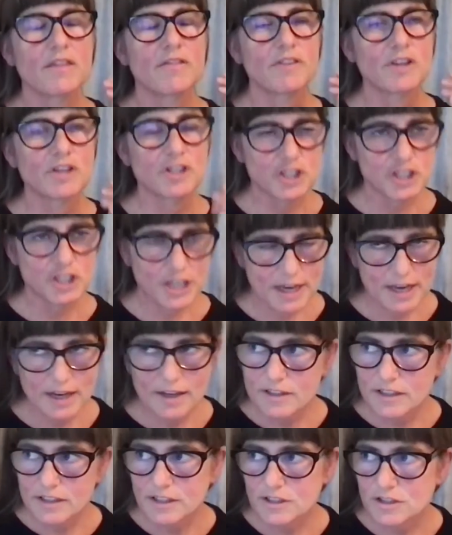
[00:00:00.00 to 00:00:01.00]
the
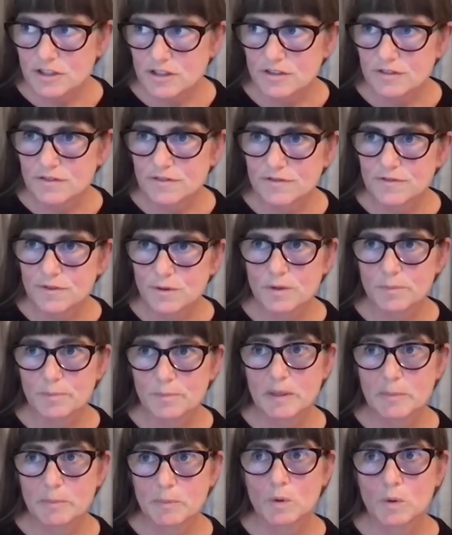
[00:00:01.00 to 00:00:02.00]
challenge for
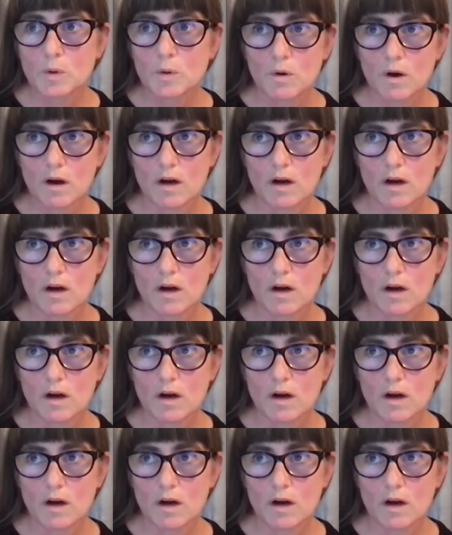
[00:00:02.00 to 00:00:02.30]
people who